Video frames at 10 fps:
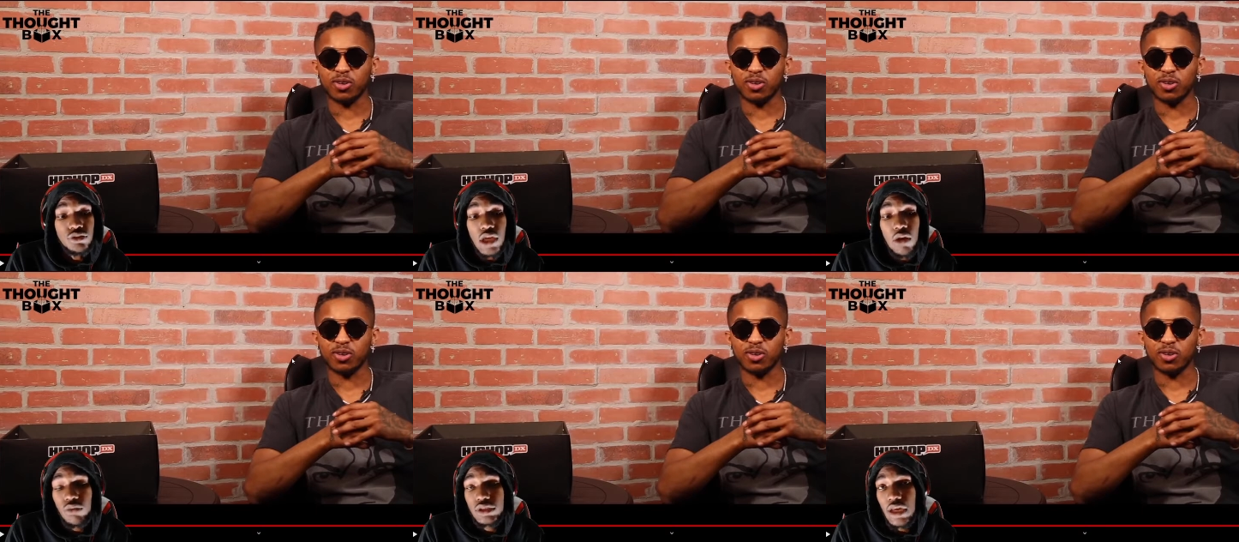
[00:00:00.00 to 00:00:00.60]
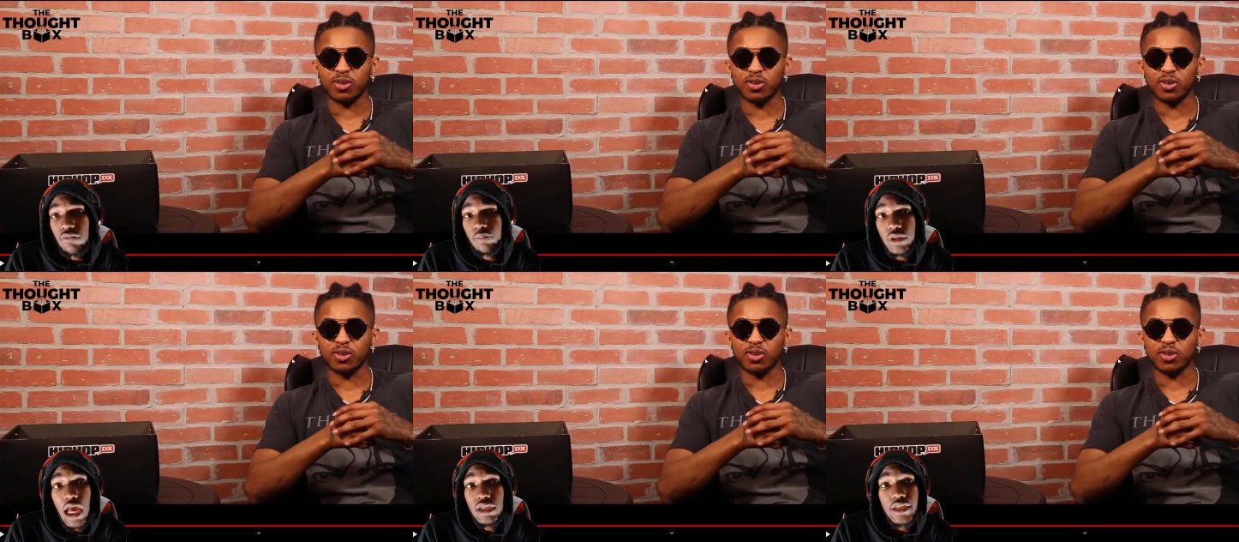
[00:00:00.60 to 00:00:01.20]
Speaker 1: So I was never,
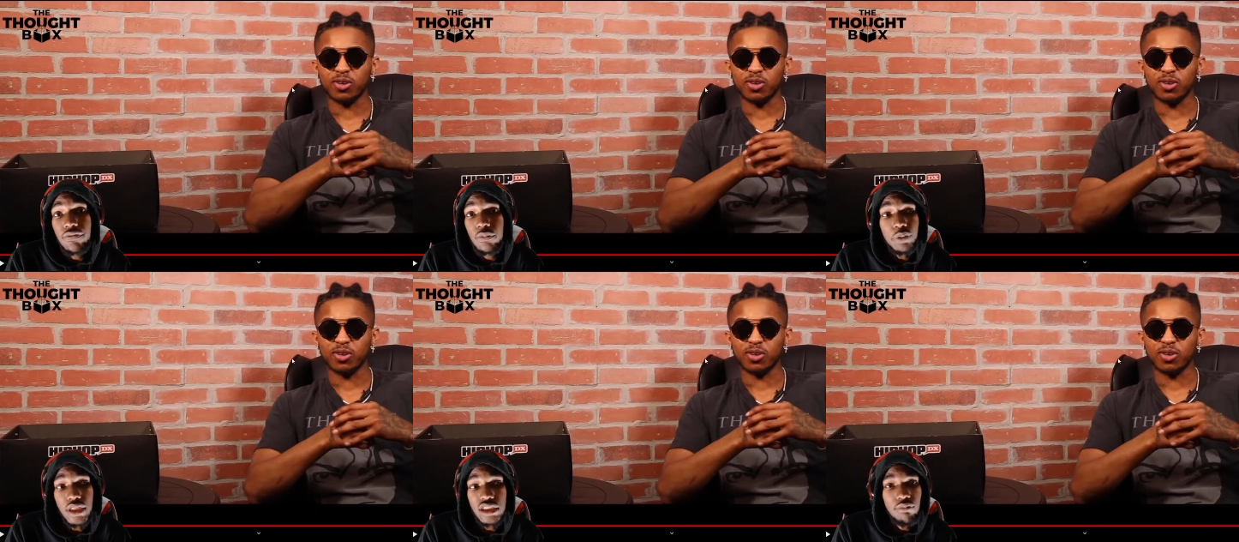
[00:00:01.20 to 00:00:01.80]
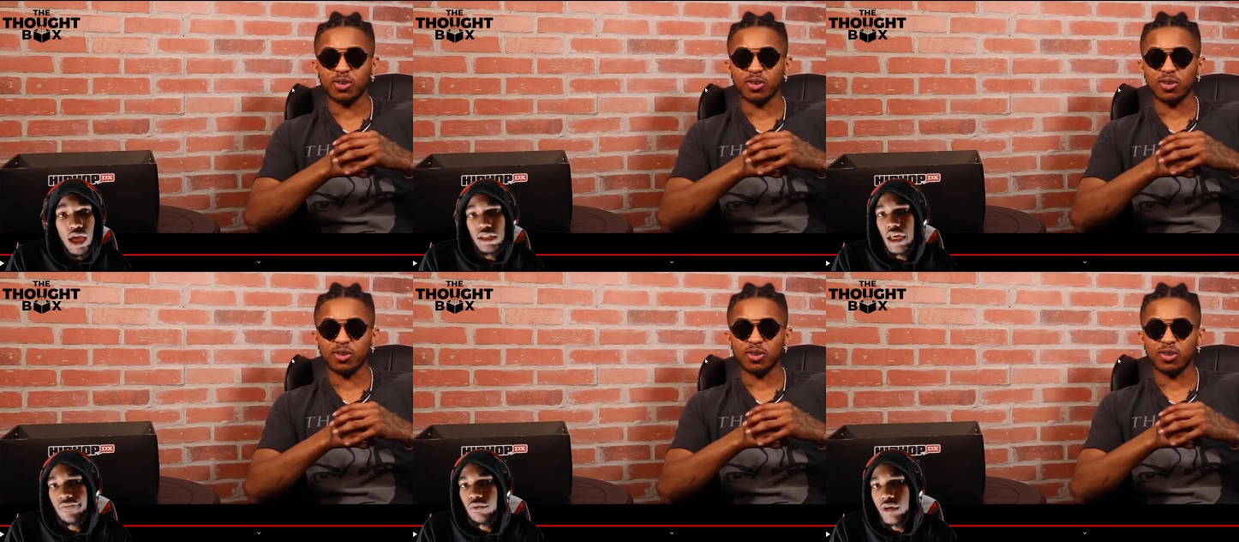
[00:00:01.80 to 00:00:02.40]
I never planned my
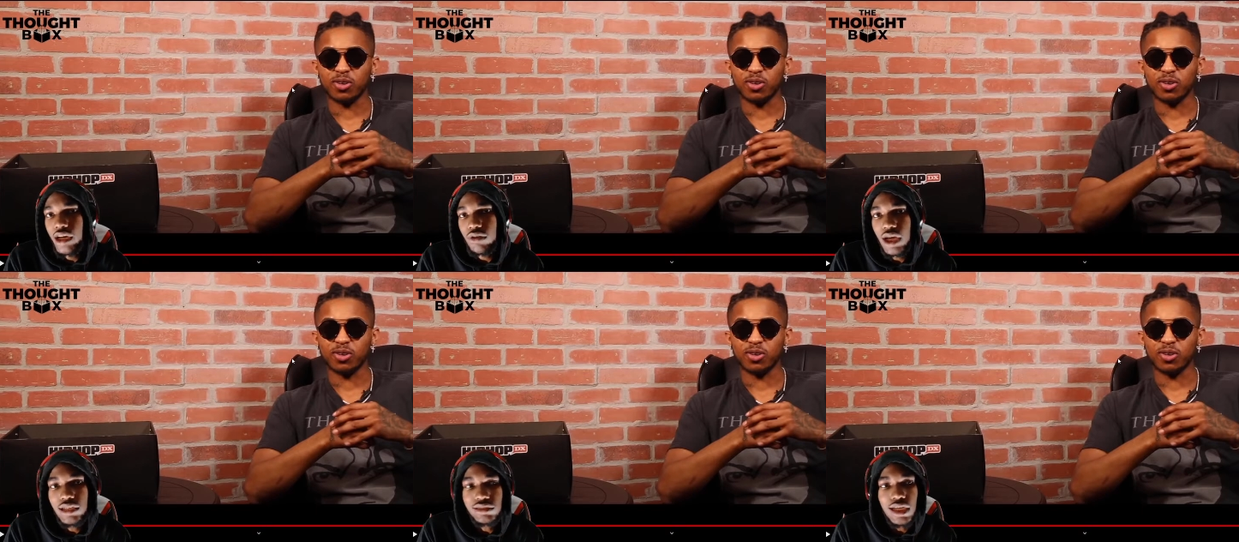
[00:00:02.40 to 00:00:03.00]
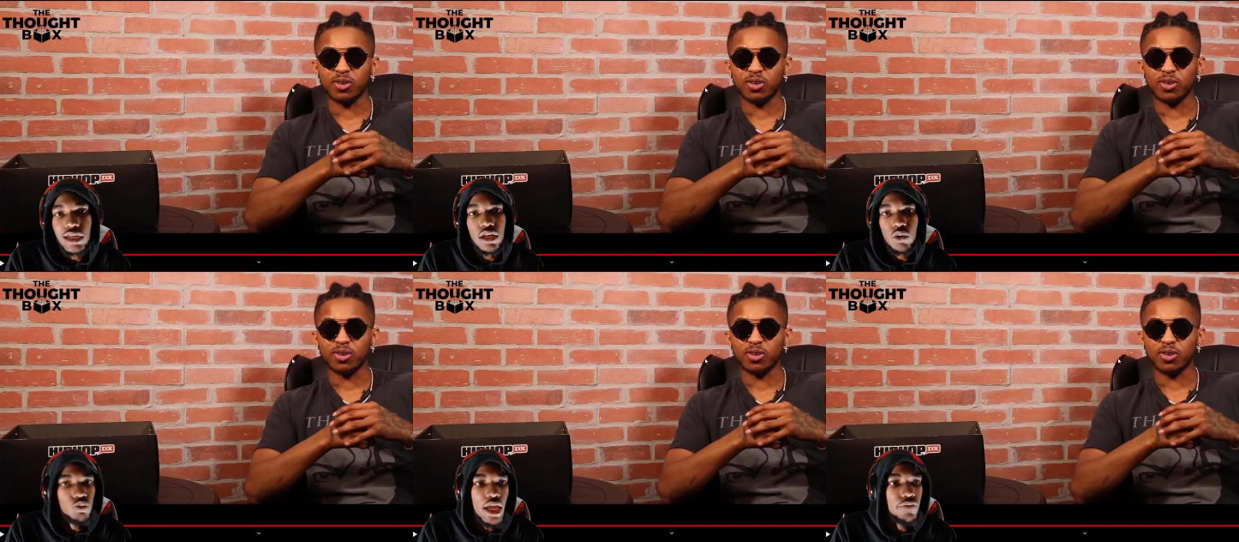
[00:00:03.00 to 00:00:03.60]
life around college at
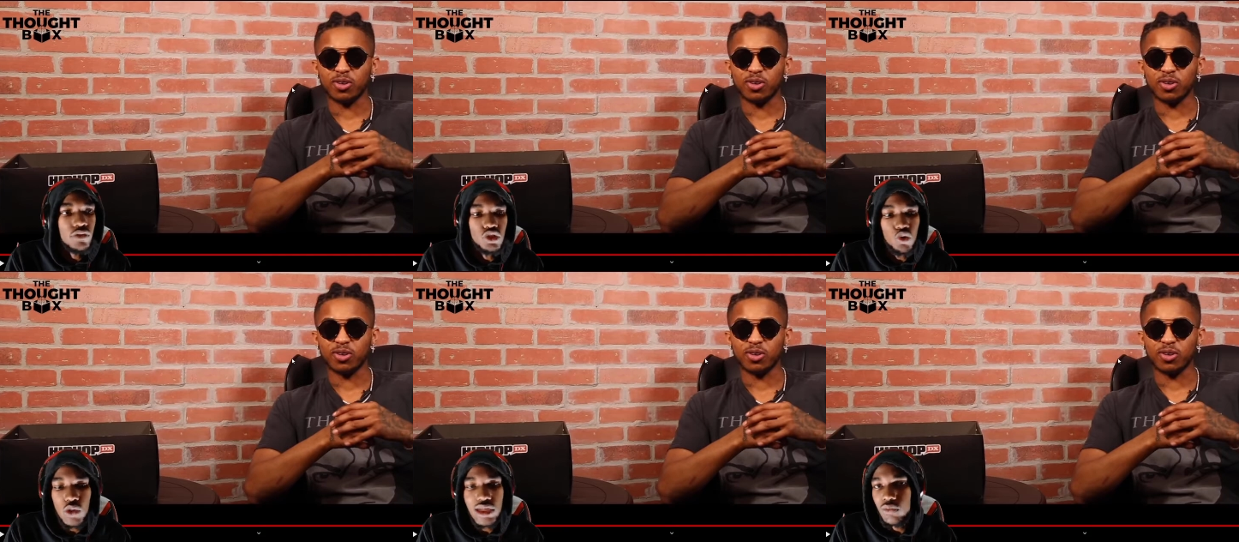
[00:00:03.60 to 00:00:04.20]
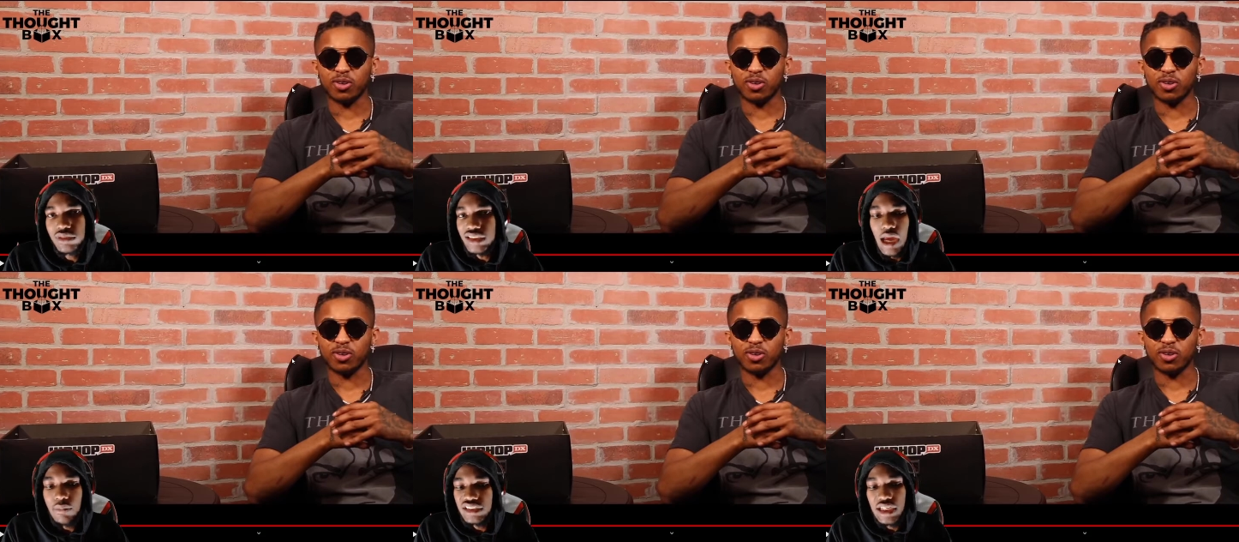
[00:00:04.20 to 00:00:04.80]
all, never. So when it was
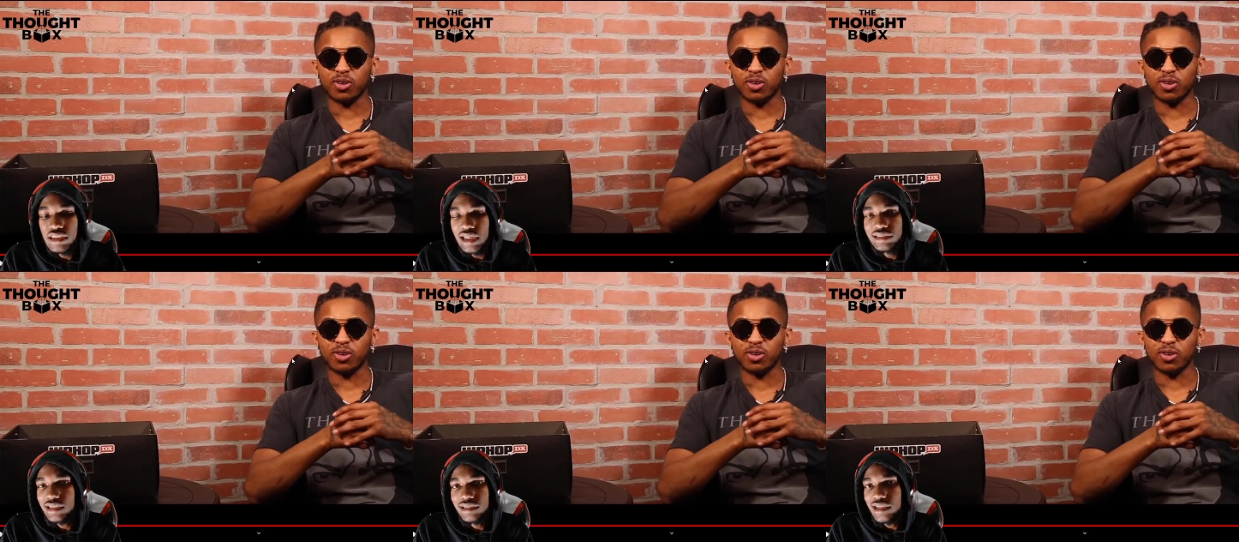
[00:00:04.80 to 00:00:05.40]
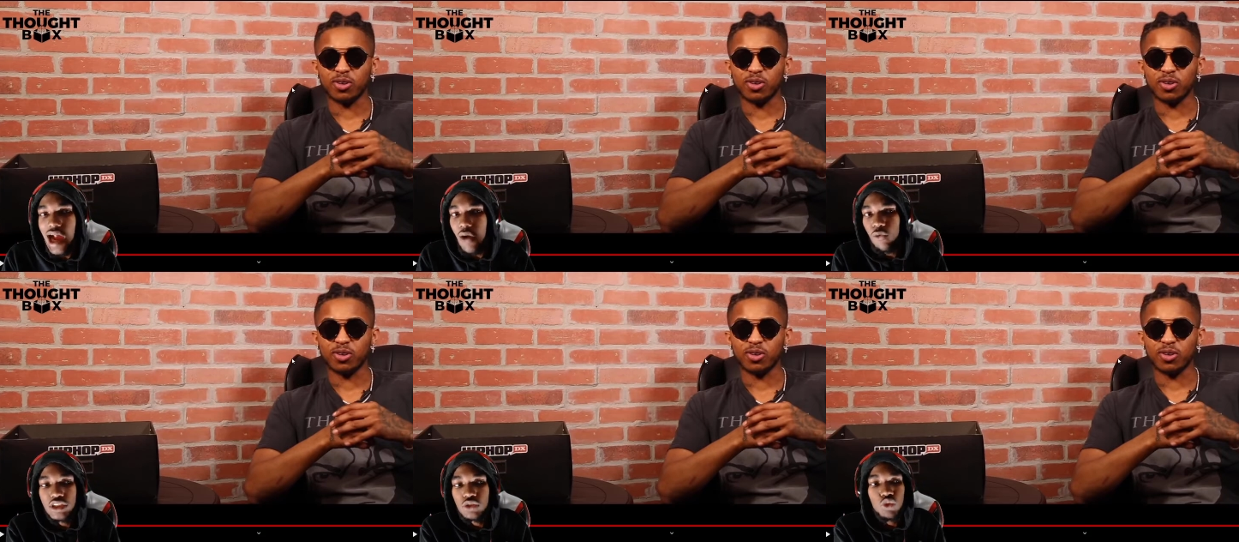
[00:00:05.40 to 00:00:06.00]
time to take the SAT, I
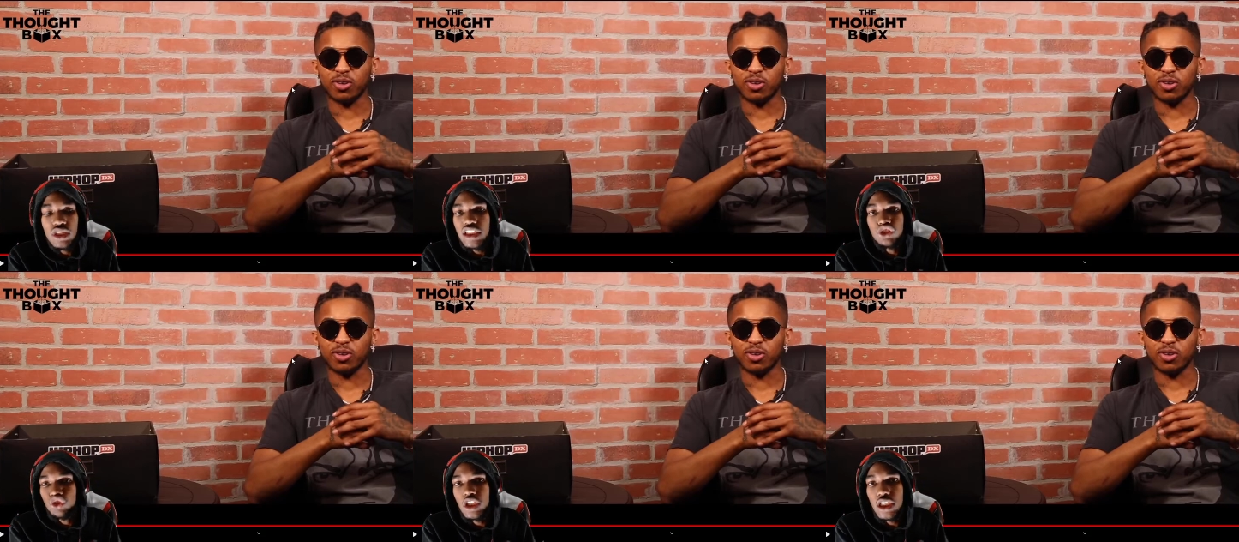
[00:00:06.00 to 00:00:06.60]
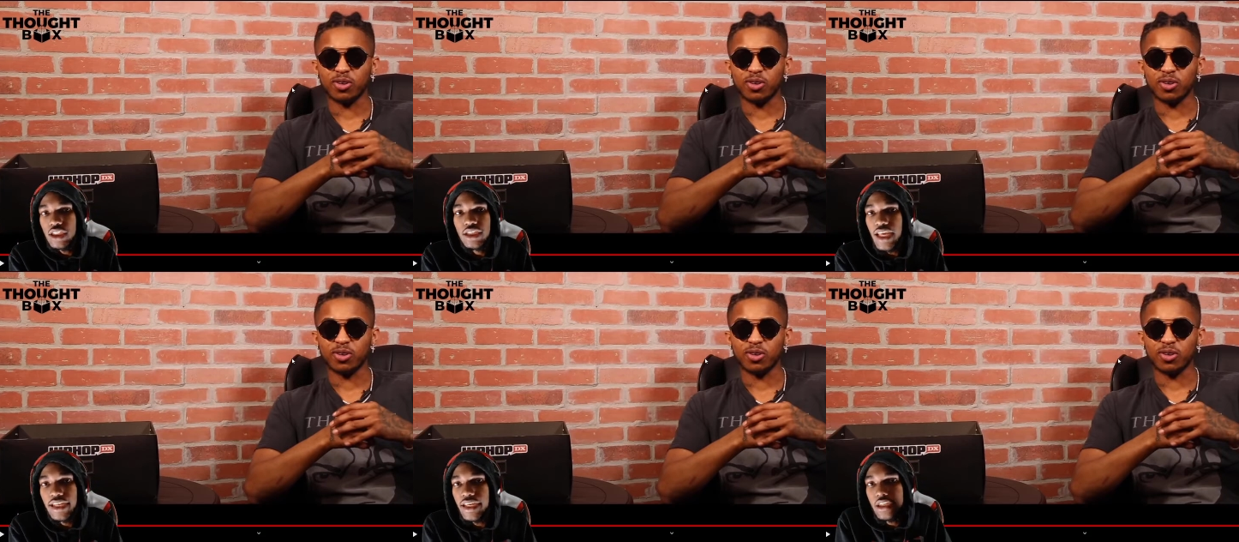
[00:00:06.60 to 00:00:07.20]
wasn't really intrigued in
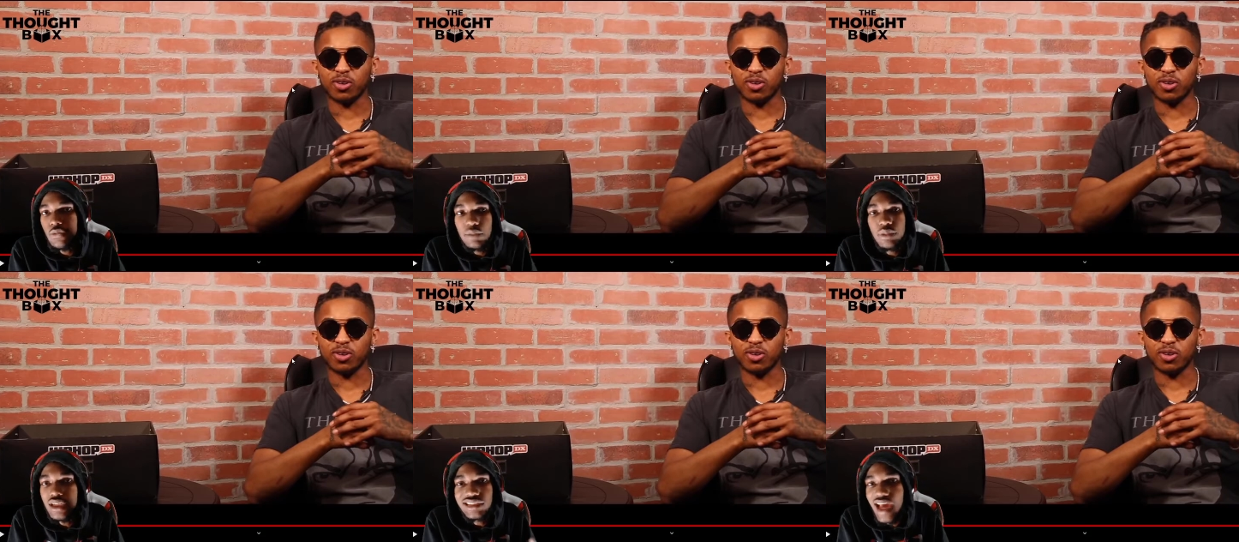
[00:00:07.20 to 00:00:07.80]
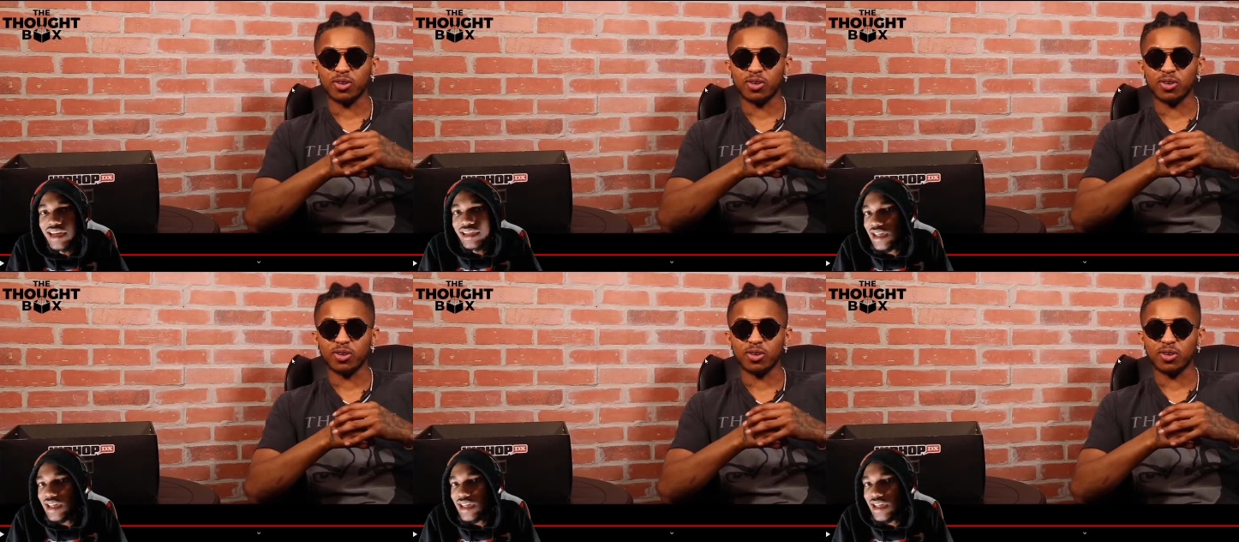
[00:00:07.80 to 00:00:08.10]
that anyway because I didn't